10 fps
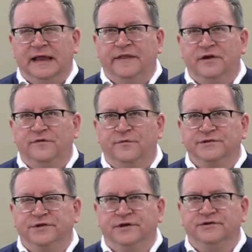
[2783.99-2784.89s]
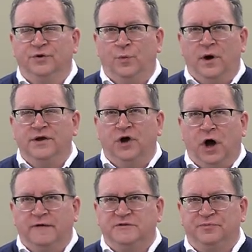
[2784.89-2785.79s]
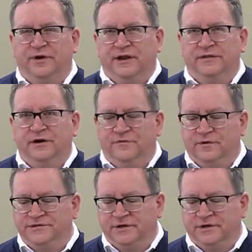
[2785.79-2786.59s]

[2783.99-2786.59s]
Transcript: And therefore, it's looking to one offspring, and therefore,